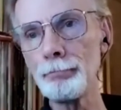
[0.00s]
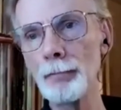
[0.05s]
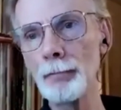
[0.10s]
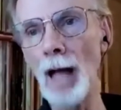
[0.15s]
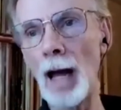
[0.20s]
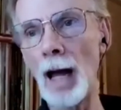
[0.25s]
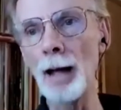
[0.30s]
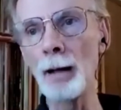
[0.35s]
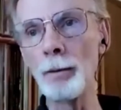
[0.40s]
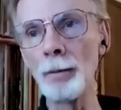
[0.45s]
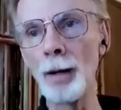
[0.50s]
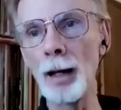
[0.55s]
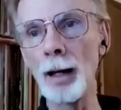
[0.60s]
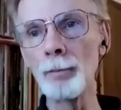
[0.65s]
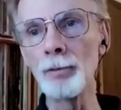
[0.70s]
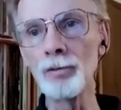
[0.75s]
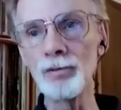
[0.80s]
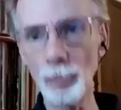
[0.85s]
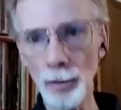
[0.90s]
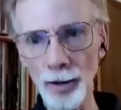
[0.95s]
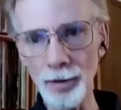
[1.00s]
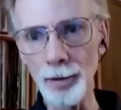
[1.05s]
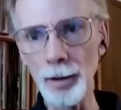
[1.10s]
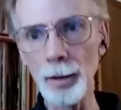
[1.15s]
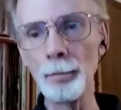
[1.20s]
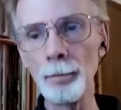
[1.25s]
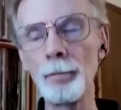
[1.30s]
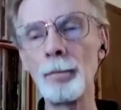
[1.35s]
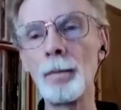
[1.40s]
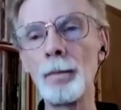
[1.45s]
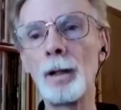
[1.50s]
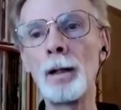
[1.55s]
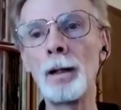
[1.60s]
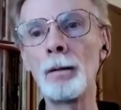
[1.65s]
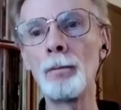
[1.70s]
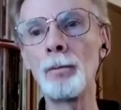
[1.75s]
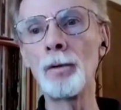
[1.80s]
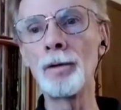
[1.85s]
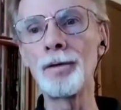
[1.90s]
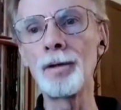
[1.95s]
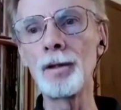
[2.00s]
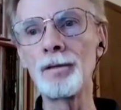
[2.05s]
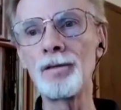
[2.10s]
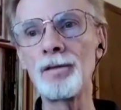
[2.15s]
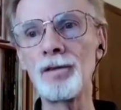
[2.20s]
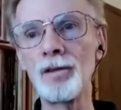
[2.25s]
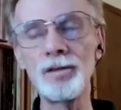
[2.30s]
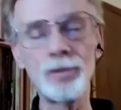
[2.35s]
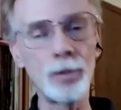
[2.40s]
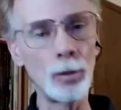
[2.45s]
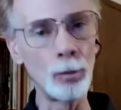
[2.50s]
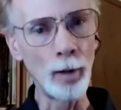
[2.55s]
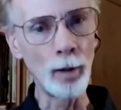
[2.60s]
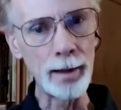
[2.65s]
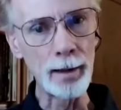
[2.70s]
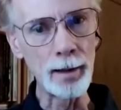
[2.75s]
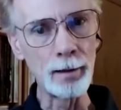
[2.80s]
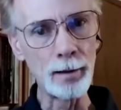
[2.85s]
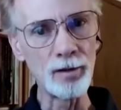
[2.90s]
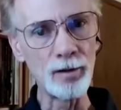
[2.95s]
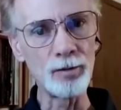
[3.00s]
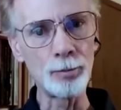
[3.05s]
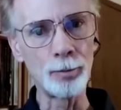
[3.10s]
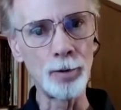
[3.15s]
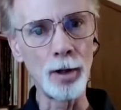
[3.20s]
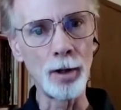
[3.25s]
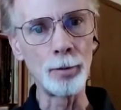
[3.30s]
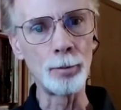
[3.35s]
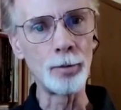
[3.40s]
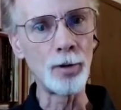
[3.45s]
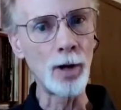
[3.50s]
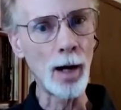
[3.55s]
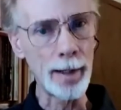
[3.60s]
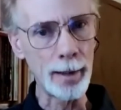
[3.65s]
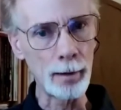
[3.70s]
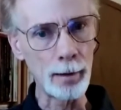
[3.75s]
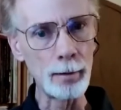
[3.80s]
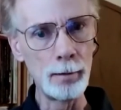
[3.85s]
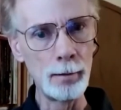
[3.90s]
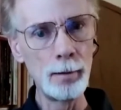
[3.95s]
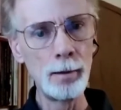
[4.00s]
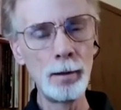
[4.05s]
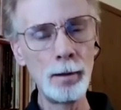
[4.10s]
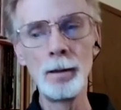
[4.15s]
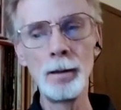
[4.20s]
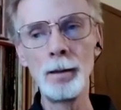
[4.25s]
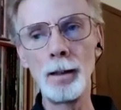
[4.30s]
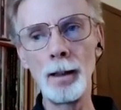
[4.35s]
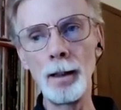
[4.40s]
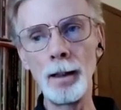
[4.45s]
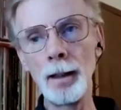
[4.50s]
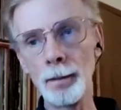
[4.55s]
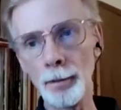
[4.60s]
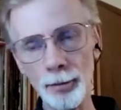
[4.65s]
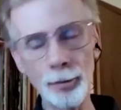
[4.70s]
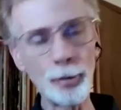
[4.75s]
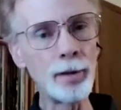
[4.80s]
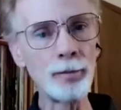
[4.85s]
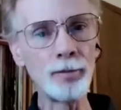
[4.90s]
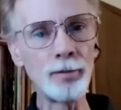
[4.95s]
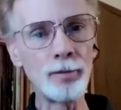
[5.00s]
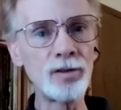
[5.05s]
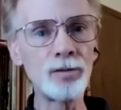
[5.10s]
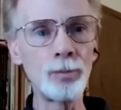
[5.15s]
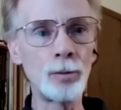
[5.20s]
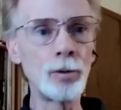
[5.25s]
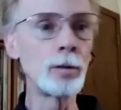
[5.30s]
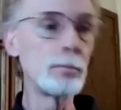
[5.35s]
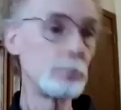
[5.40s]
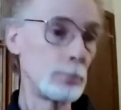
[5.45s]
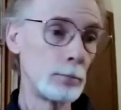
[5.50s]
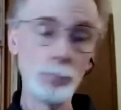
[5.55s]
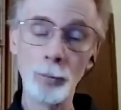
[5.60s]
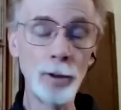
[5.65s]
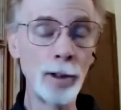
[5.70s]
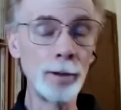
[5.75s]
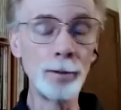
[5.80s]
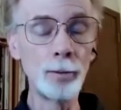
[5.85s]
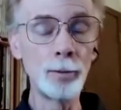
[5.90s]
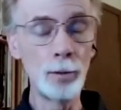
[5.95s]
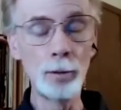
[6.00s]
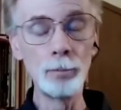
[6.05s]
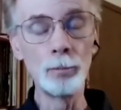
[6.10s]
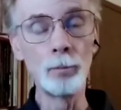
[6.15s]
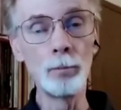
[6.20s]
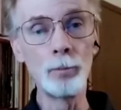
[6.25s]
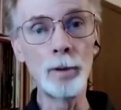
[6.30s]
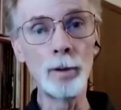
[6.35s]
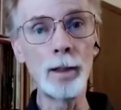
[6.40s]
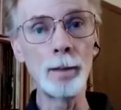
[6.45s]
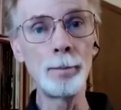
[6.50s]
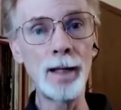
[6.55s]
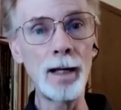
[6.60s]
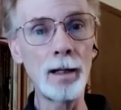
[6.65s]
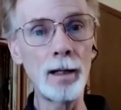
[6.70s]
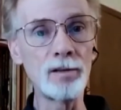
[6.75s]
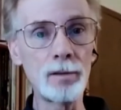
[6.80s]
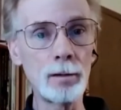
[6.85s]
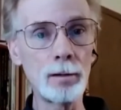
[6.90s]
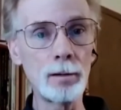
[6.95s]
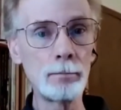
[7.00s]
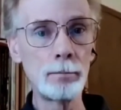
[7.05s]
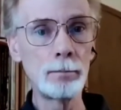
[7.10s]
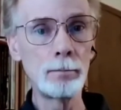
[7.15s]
I was with him with his sister Wendy and his brother Brian, and three of us were in the room when he passed.